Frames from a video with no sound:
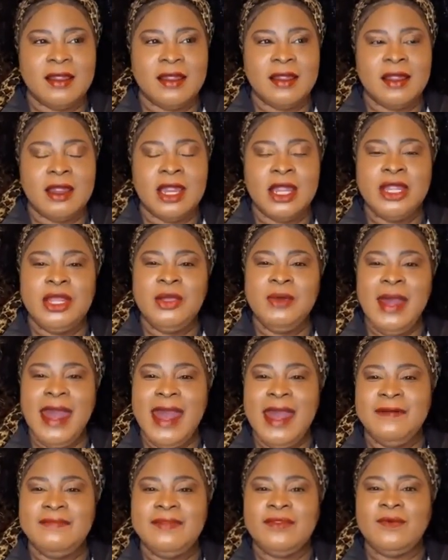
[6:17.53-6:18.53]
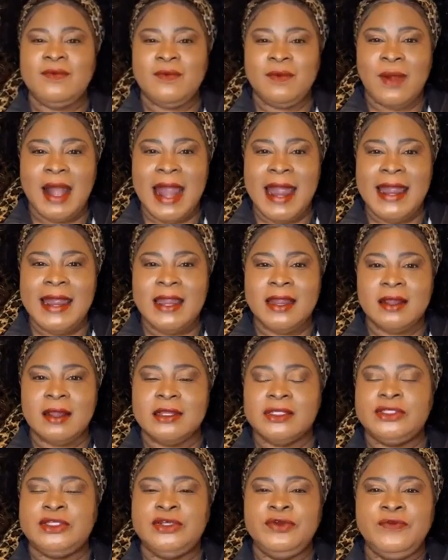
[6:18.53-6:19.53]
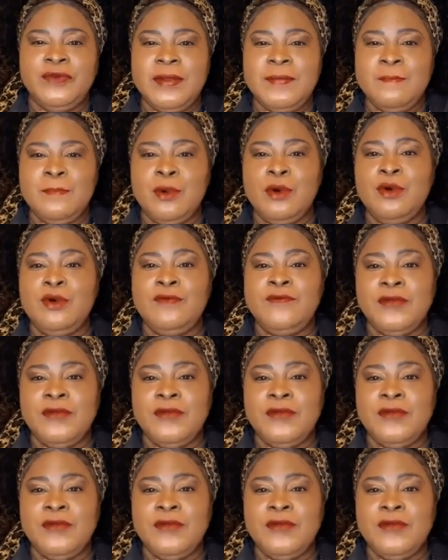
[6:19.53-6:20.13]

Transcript: you have the right to remove